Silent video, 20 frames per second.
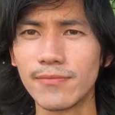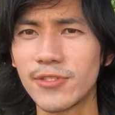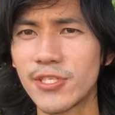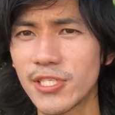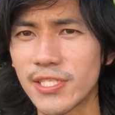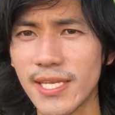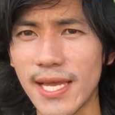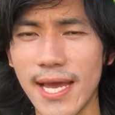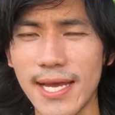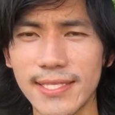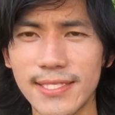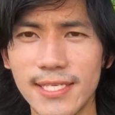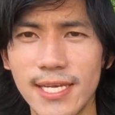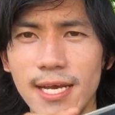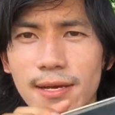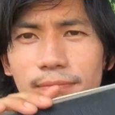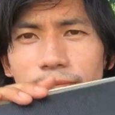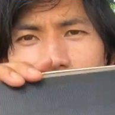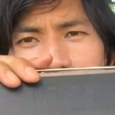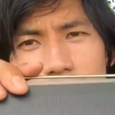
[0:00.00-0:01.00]
Just a heads
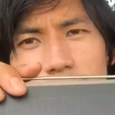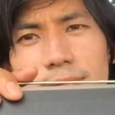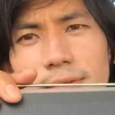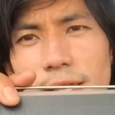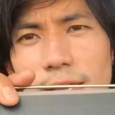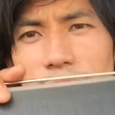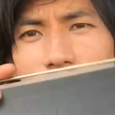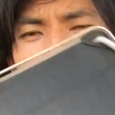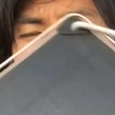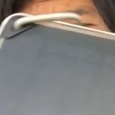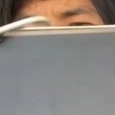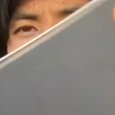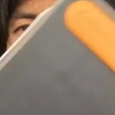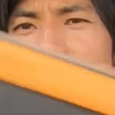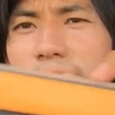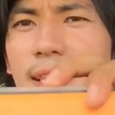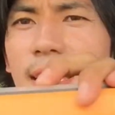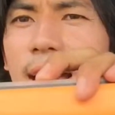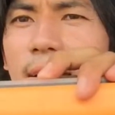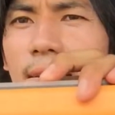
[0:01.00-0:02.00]
up, if you ever
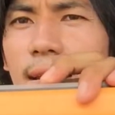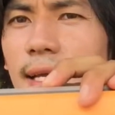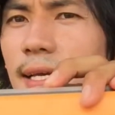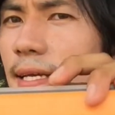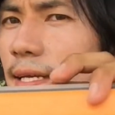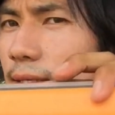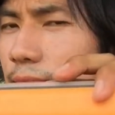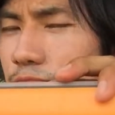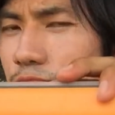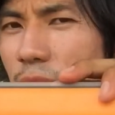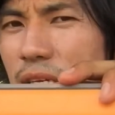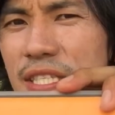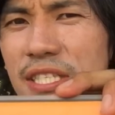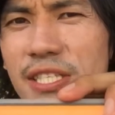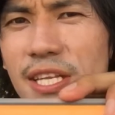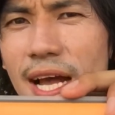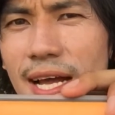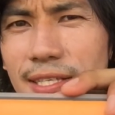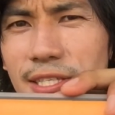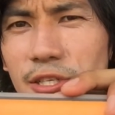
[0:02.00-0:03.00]
get that,
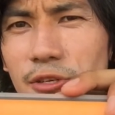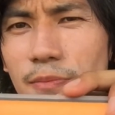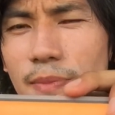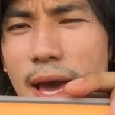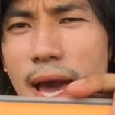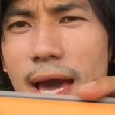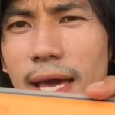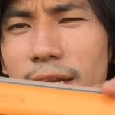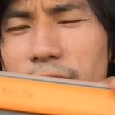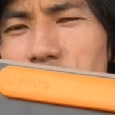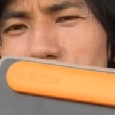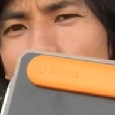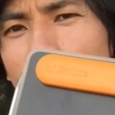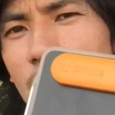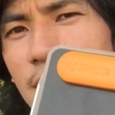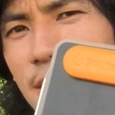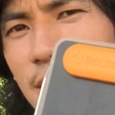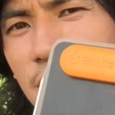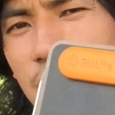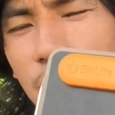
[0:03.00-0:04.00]
it's not too bad. It
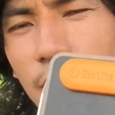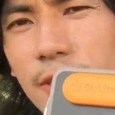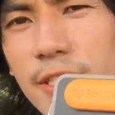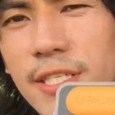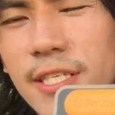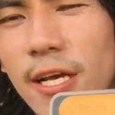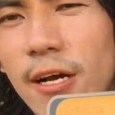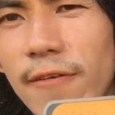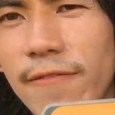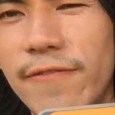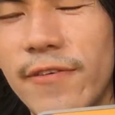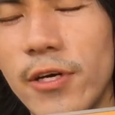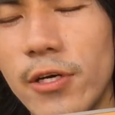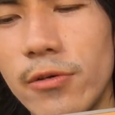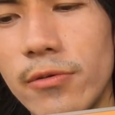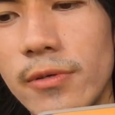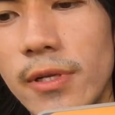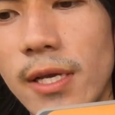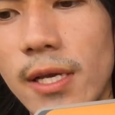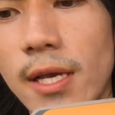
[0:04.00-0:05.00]
charges your cell
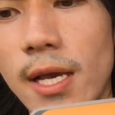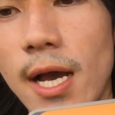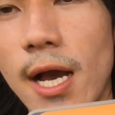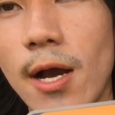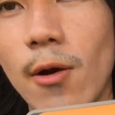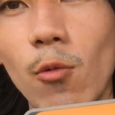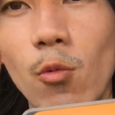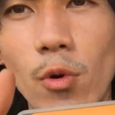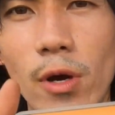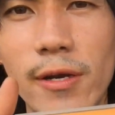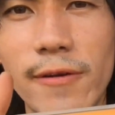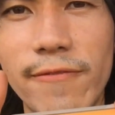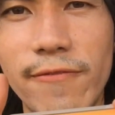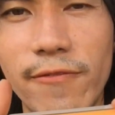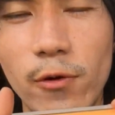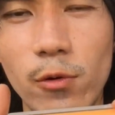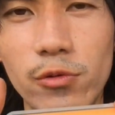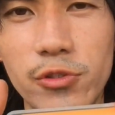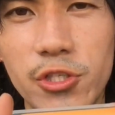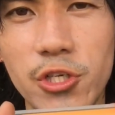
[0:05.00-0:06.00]
phone one
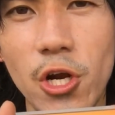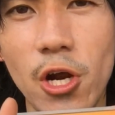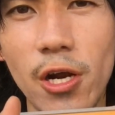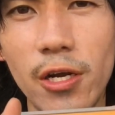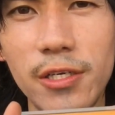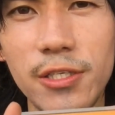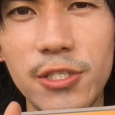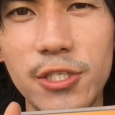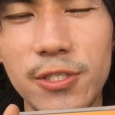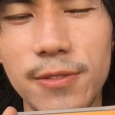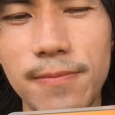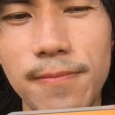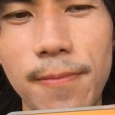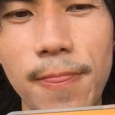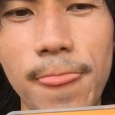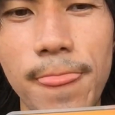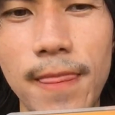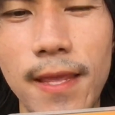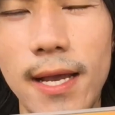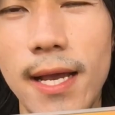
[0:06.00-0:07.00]
full charge.
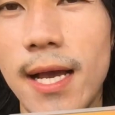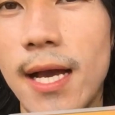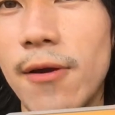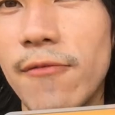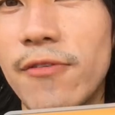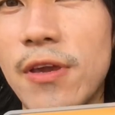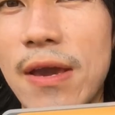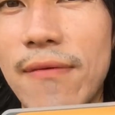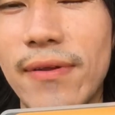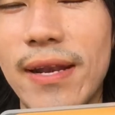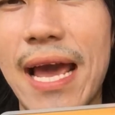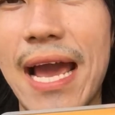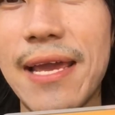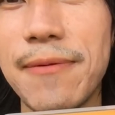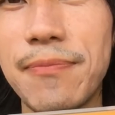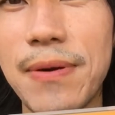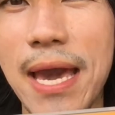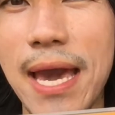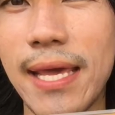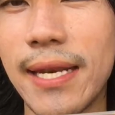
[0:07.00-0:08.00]
If you have an
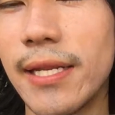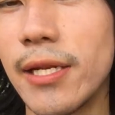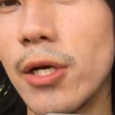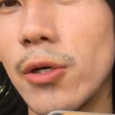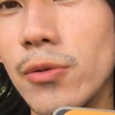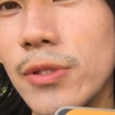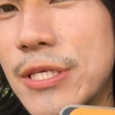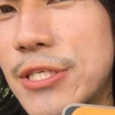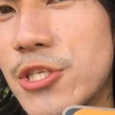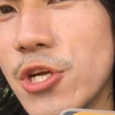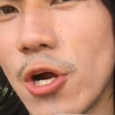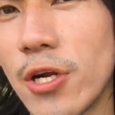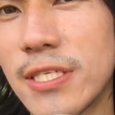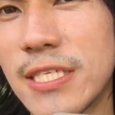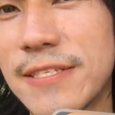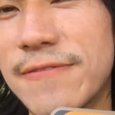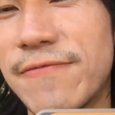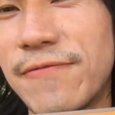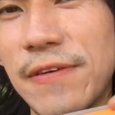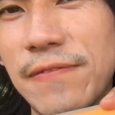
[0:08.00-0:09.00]
iPad, it only
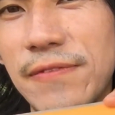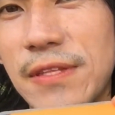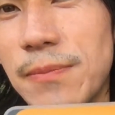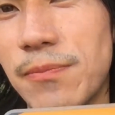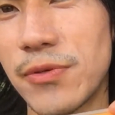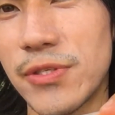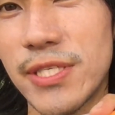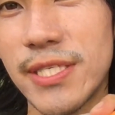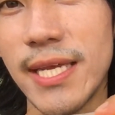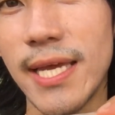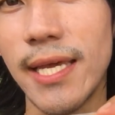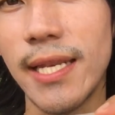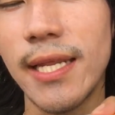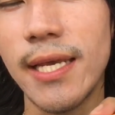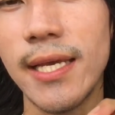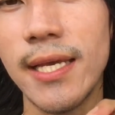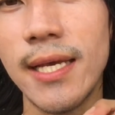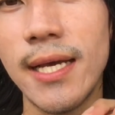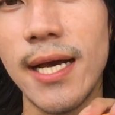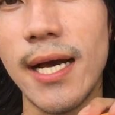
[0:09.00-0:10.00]
charges 50%.
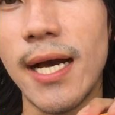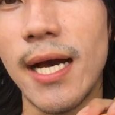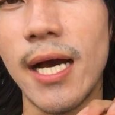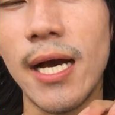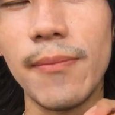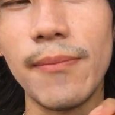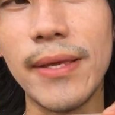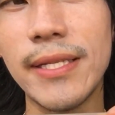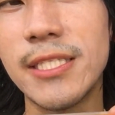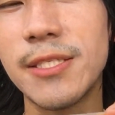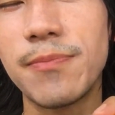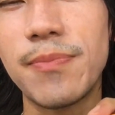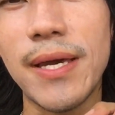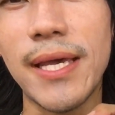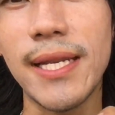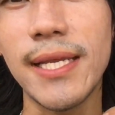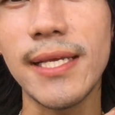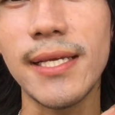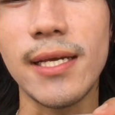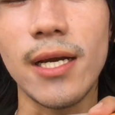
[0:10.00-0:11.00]
And
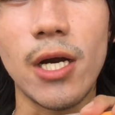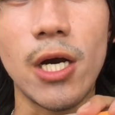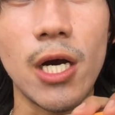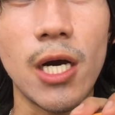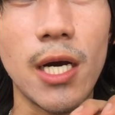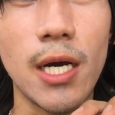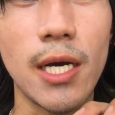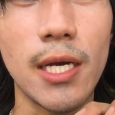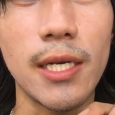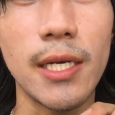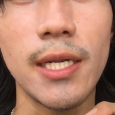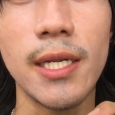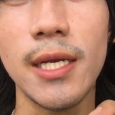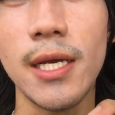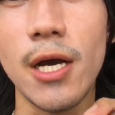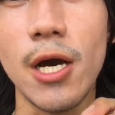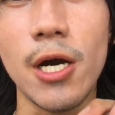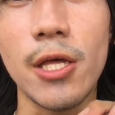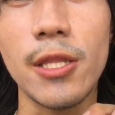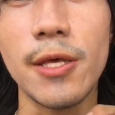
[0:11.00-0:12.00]
depending on
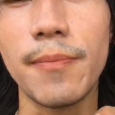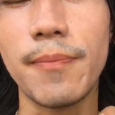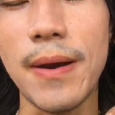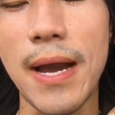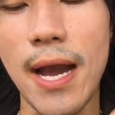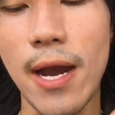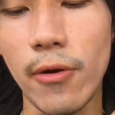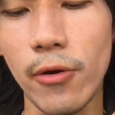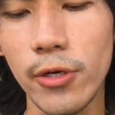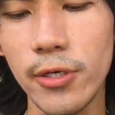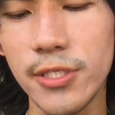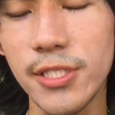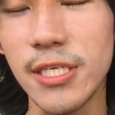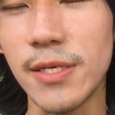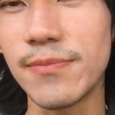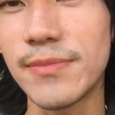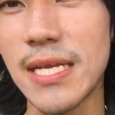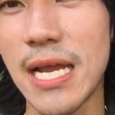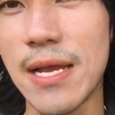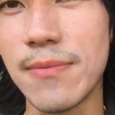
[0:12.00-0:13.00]
the power,
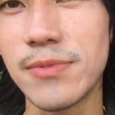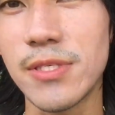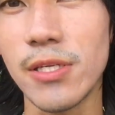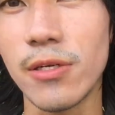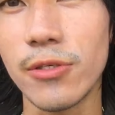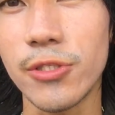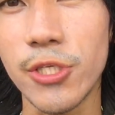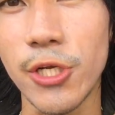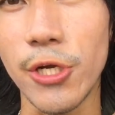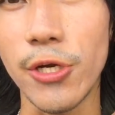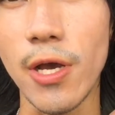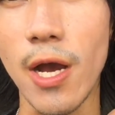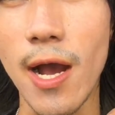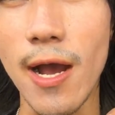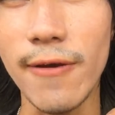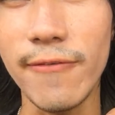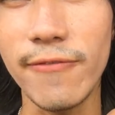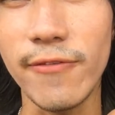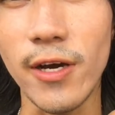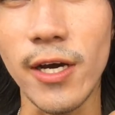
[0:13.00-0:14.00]
sometimes it'll turn
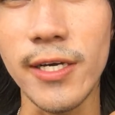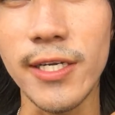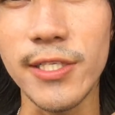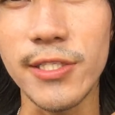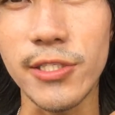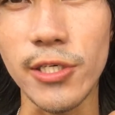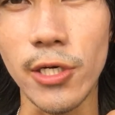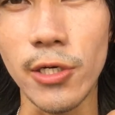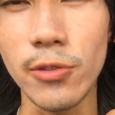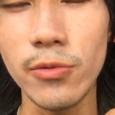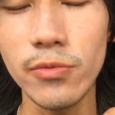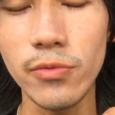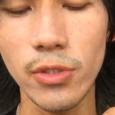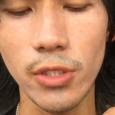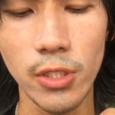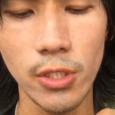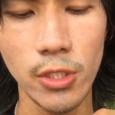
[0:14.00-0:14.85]
off on its own.